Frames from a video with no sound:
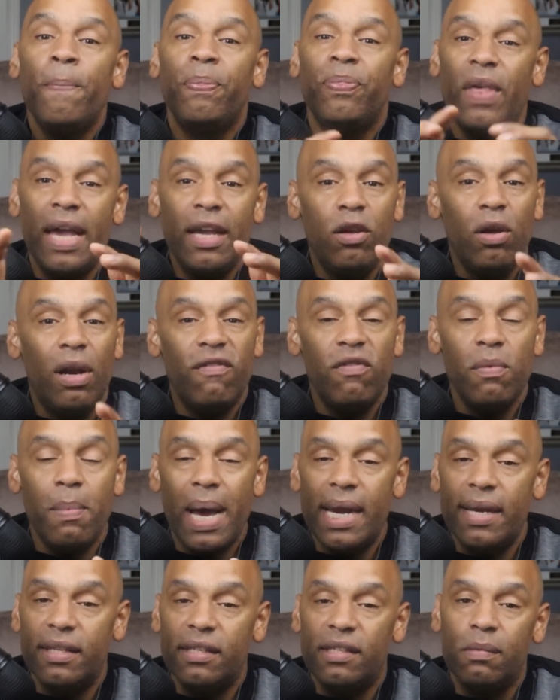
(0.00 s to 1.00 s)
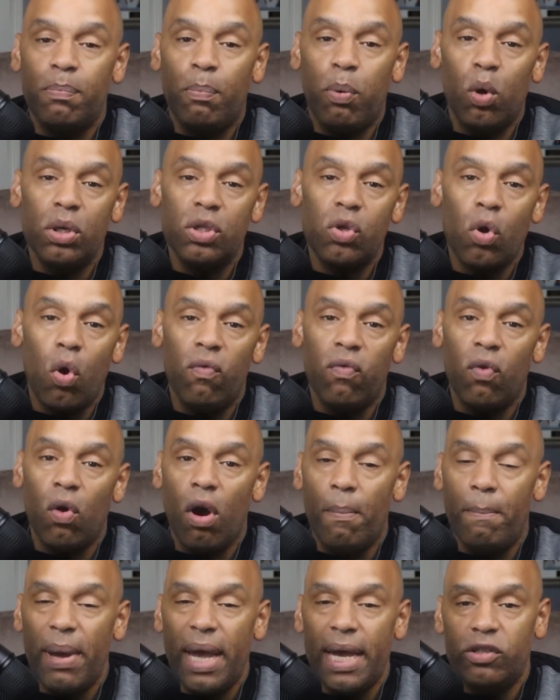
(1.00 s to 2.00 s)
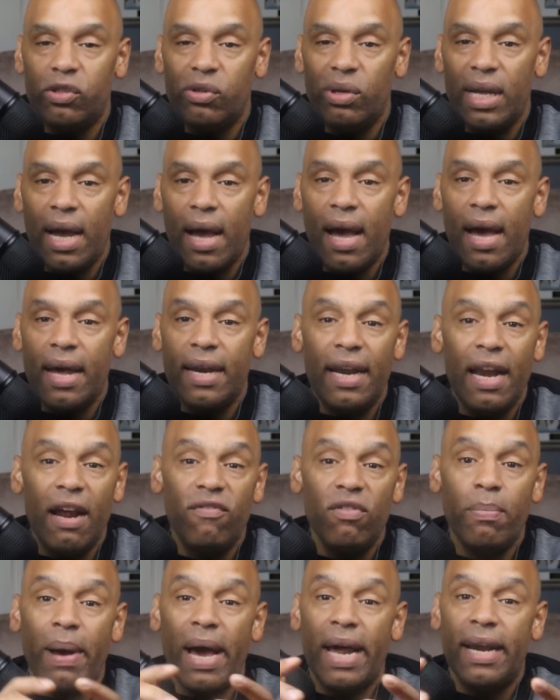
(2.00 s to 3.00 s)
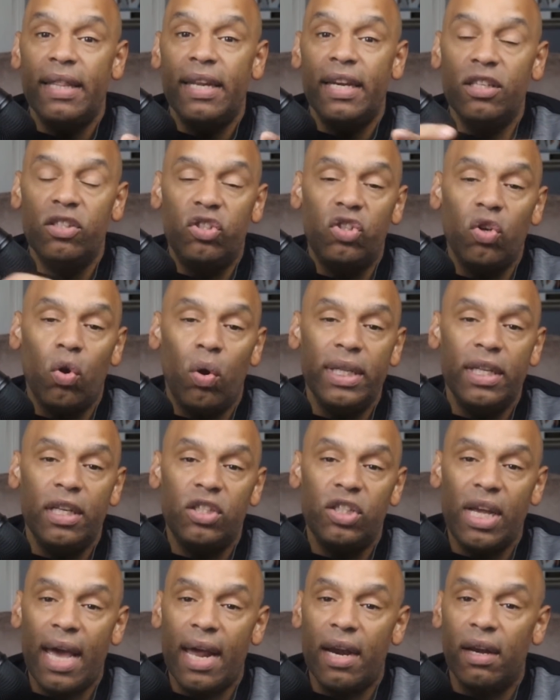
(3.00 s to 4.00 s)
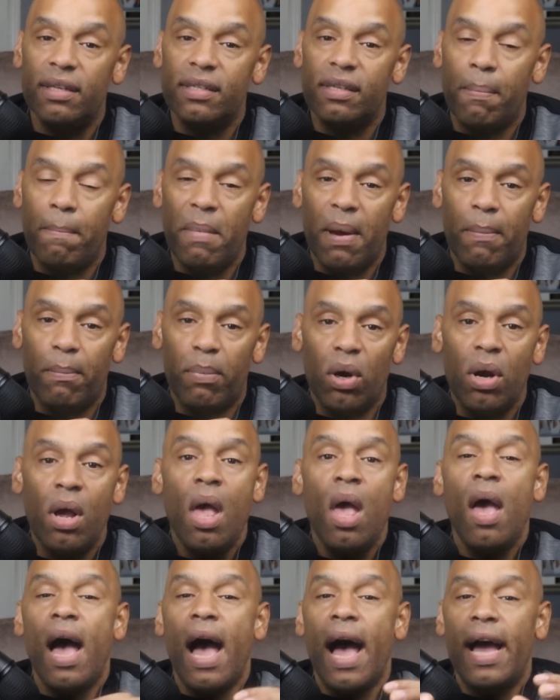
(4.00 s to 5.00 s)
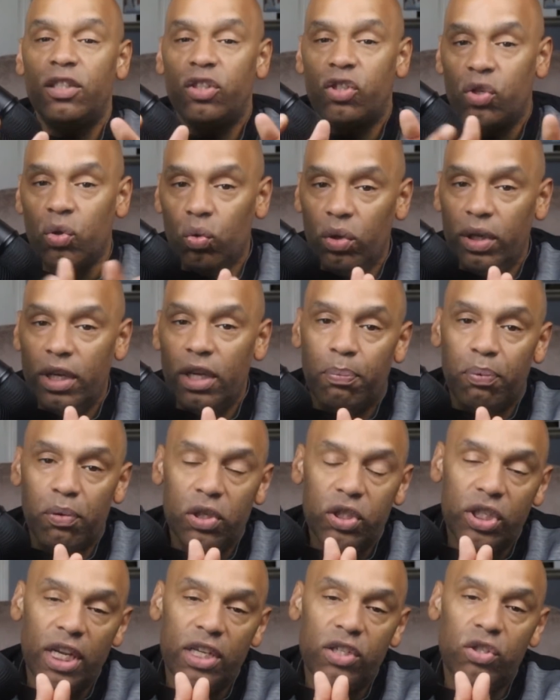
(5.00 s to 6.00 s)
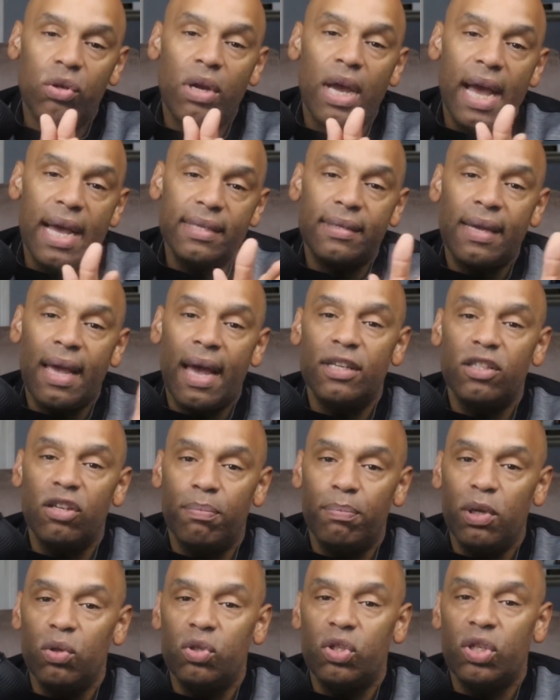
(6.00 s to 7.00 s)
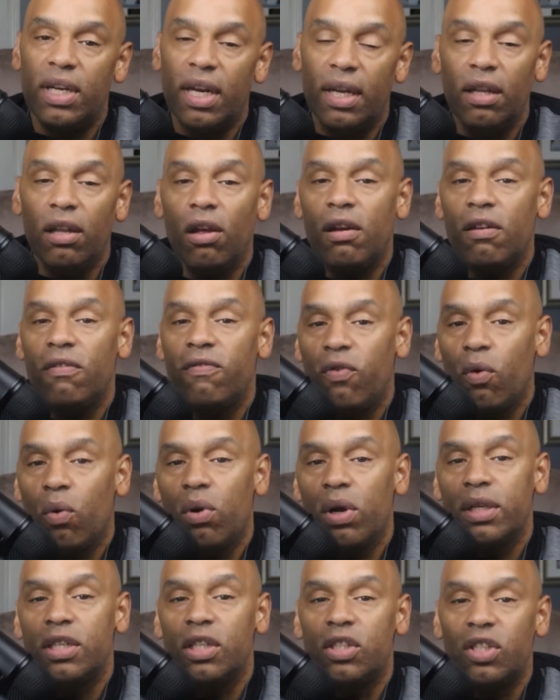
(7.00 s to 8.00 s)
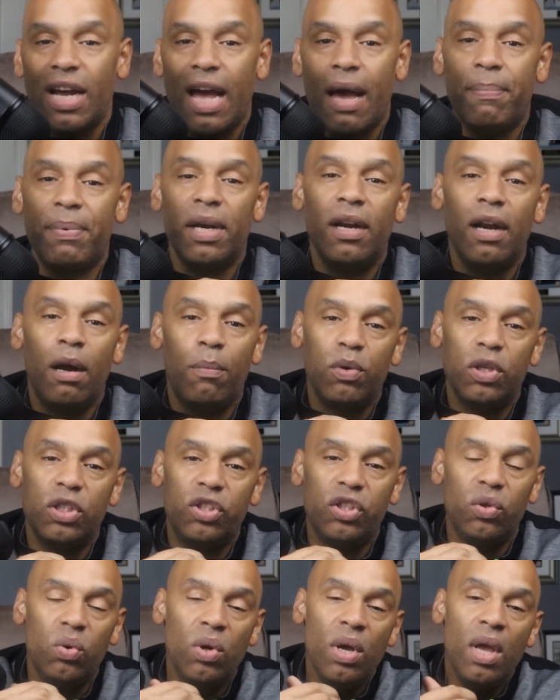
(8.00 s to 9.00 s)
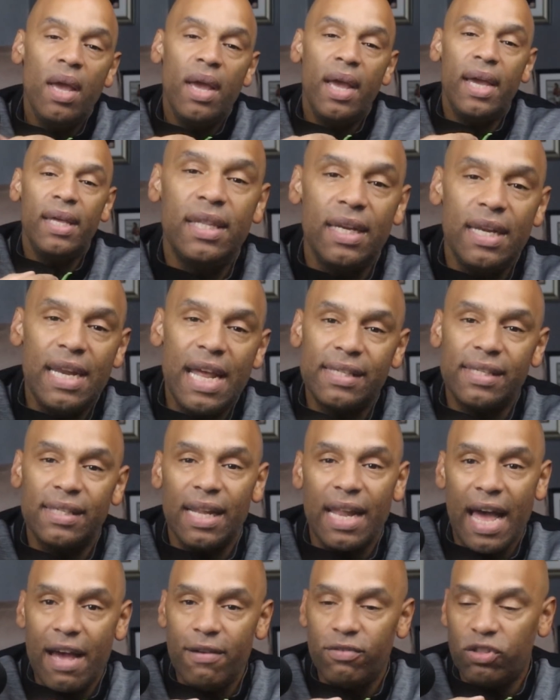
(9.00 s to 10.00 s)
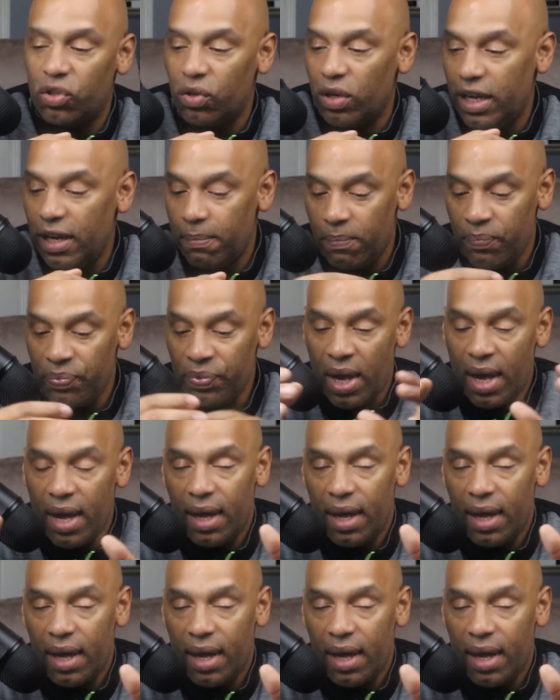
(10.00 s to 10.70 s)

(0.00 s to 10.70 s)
Thank you to everybody that supports over on Patreon. Patreon and everybody that has joined the channel as a member. I truly appreciate you guys' contribution and looking forward to chopping it up with you in the next live stream.